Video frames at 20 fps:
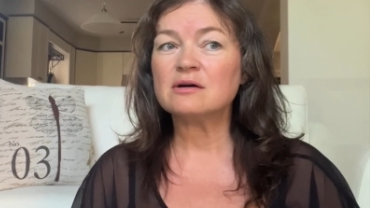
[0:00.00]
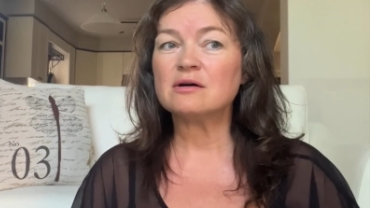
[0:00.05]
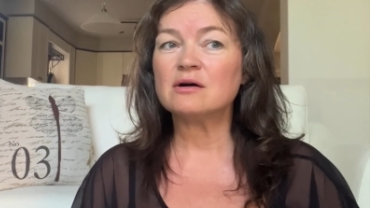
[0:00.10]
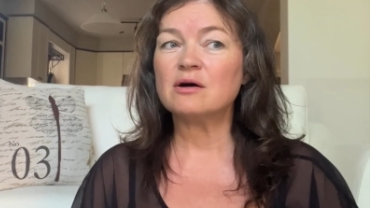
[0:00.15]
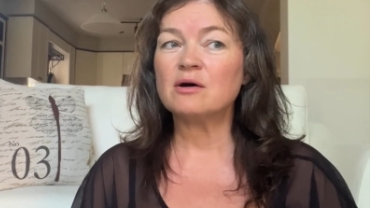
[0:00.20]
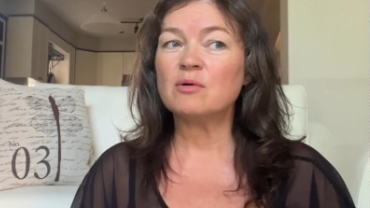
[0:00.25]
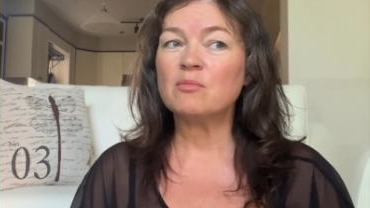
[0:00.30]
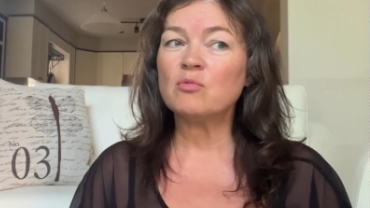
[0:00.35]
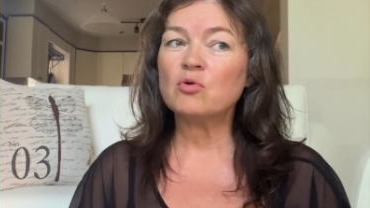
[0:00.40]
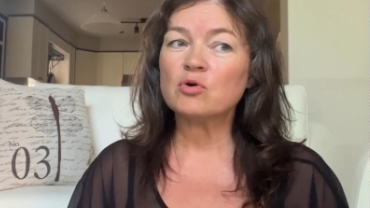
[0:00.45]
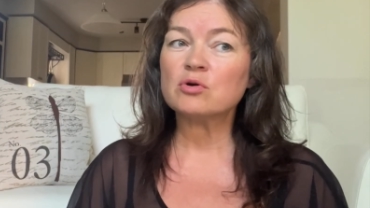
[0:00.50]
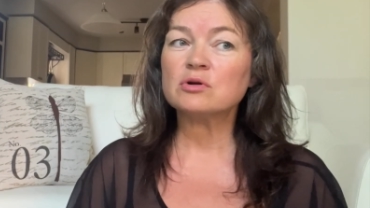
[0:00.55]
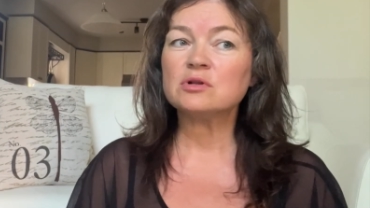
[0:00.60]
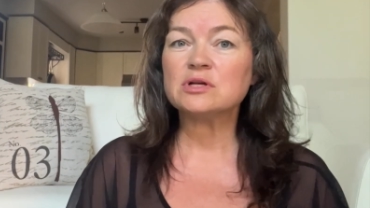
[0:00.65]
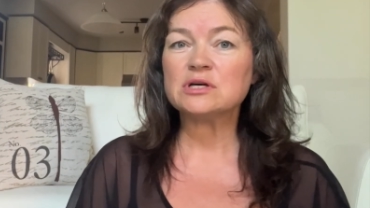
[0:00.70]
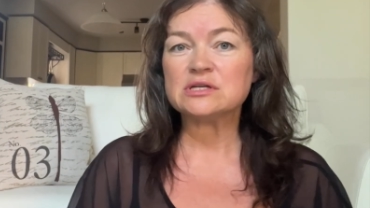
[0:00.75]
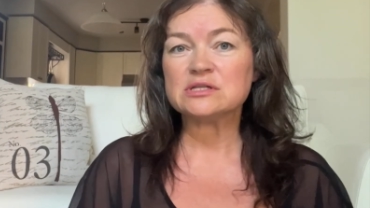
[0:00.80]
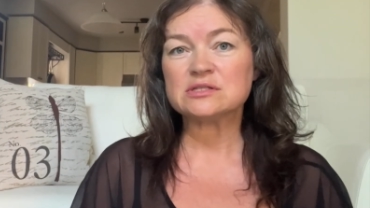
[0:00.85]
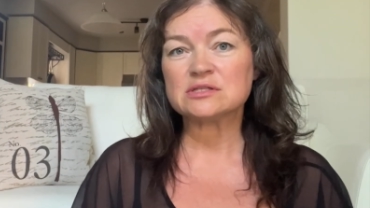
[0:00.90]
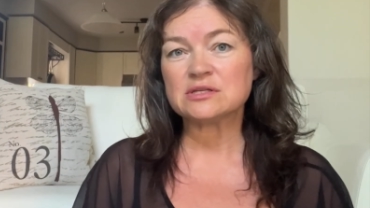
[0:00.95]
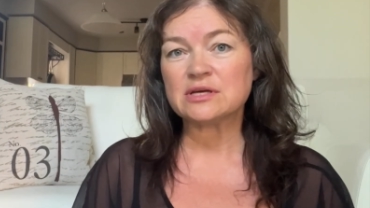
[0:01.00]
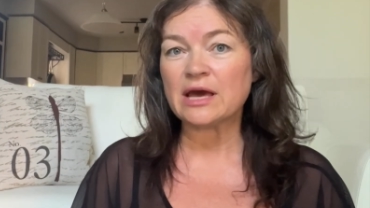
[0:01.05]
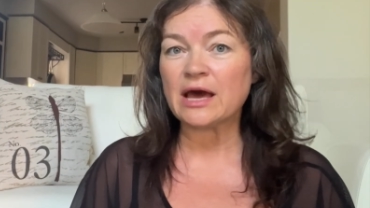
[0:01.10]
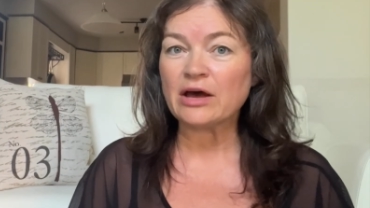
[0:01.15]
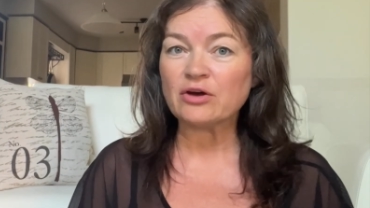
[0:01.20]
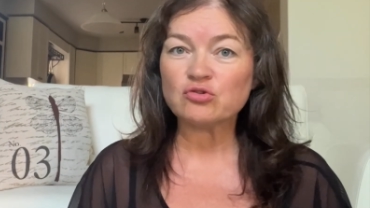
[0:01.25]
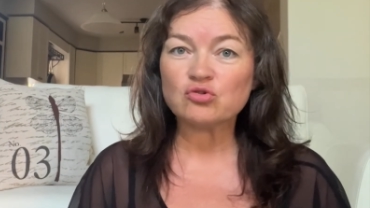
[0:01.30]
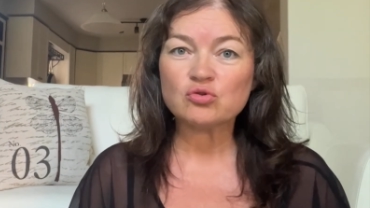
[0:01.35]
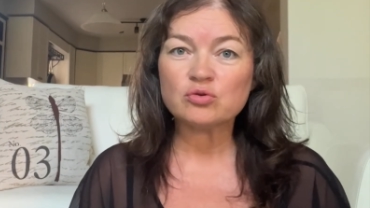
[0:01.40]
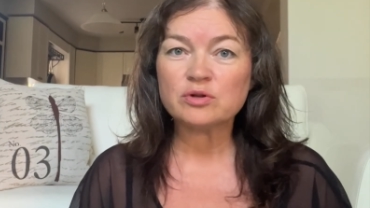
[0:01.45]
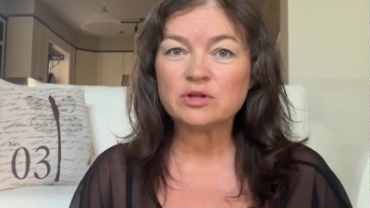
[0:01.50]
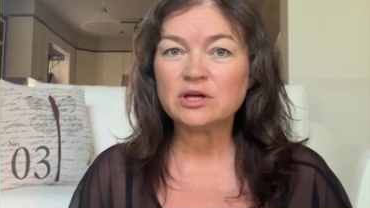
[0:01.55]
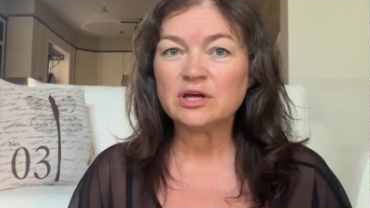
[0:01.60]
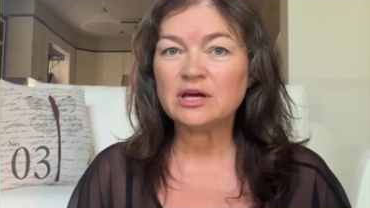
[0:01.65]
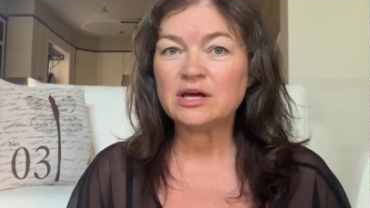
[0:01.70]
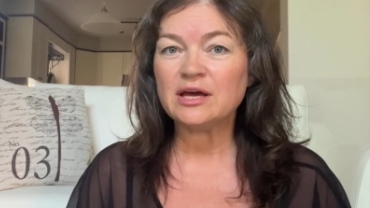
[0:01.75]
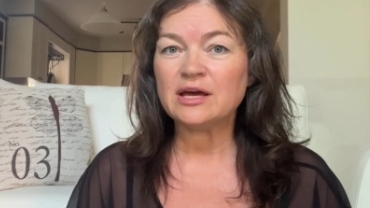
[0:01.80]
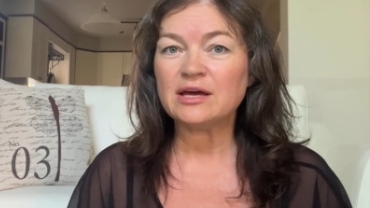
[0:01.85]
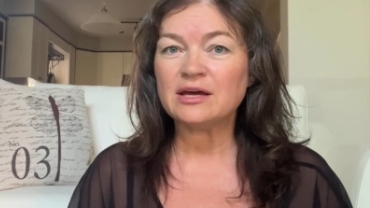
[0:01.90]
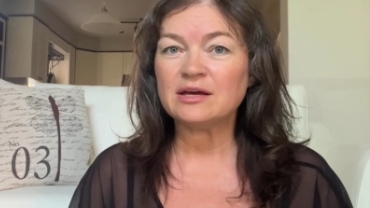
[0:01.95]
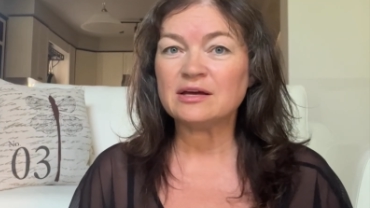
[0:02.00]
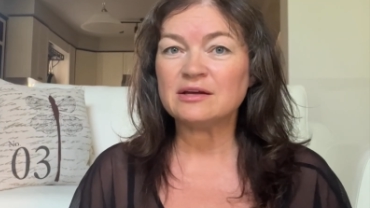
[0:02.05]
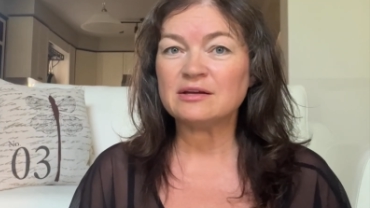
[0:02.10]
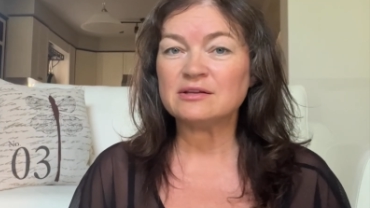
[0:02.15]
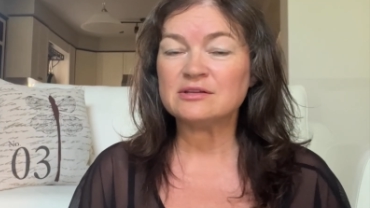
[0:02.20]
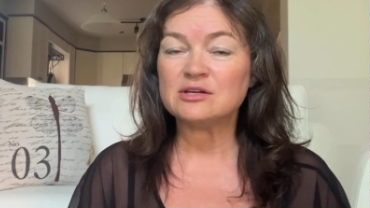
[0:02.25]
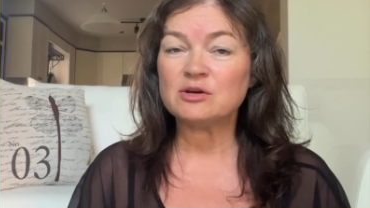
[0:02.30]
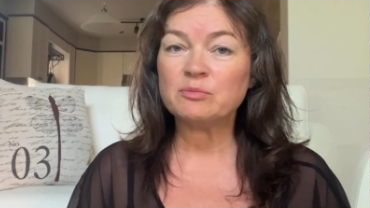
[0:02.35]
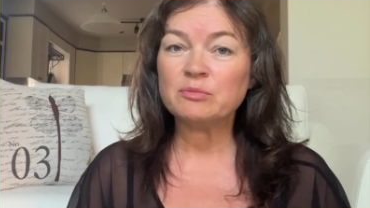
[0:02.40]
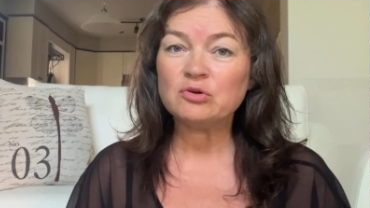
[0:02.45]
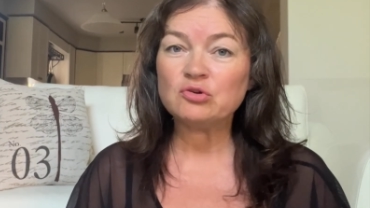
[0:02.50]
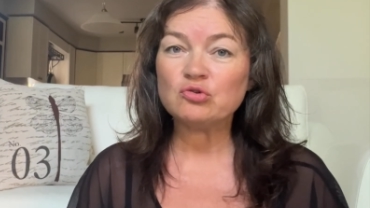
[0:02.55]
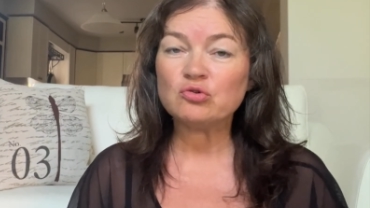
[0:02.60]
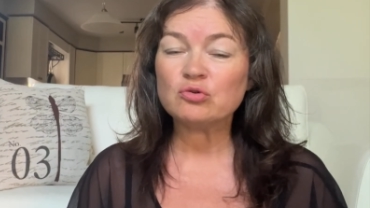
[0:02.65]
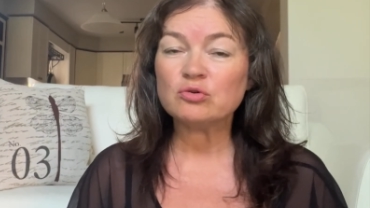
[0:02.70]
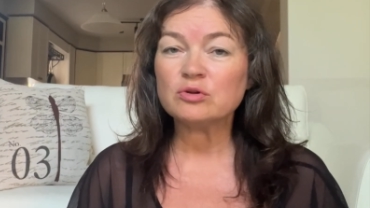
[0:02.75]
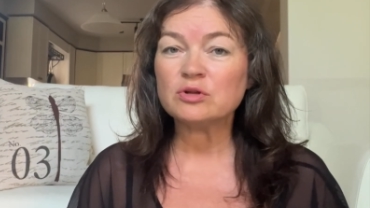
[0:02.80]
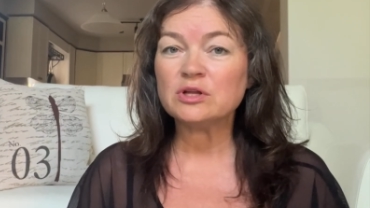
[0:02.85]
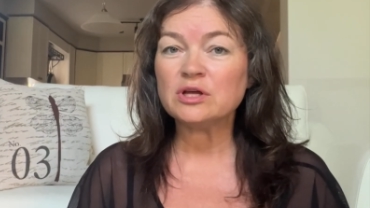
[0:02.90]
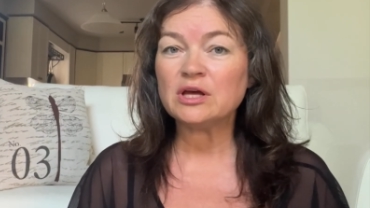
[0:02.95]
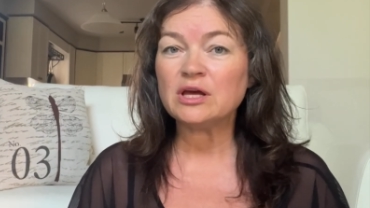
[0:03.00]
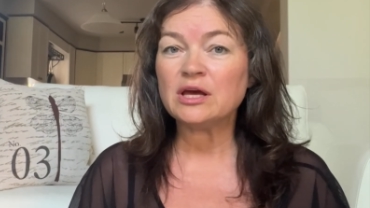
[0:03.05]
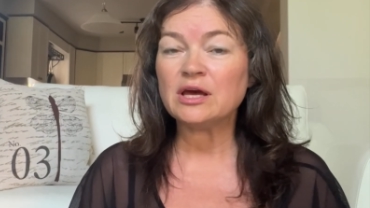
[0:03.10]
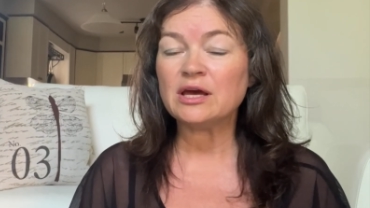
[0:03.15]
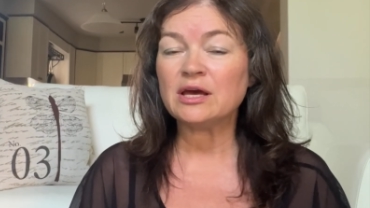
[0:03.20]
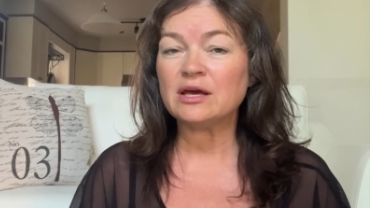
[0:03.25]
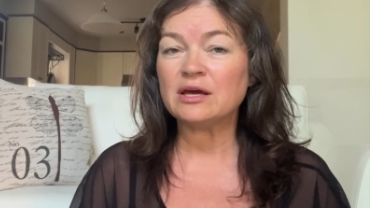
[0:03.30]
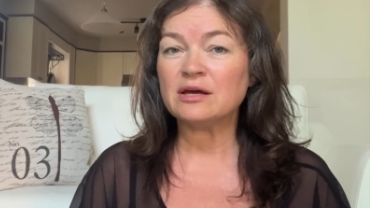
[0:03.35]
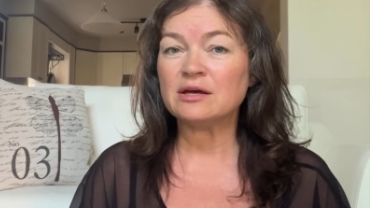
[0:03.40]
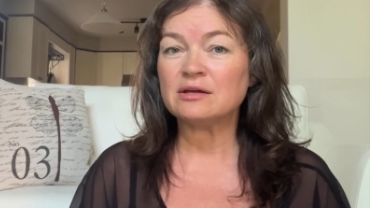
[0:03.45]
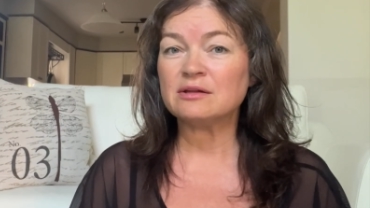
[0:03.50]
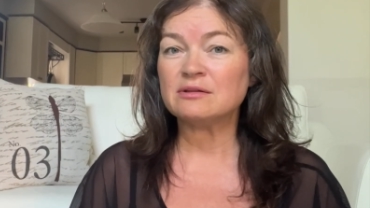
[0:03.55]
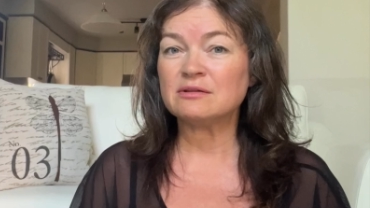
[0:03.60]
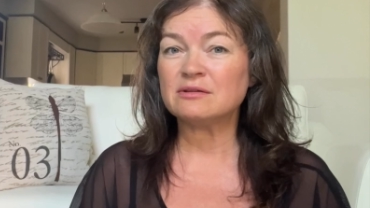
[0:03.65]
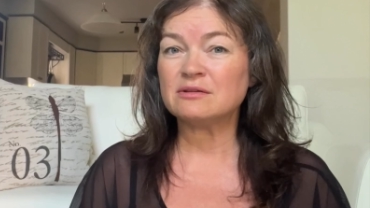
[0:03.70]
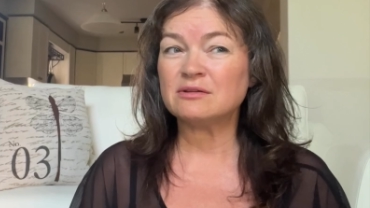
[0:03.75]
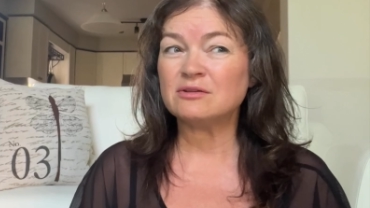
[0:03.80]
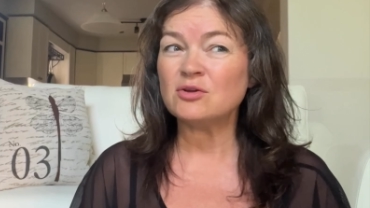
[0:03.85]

more or less casually and habitually and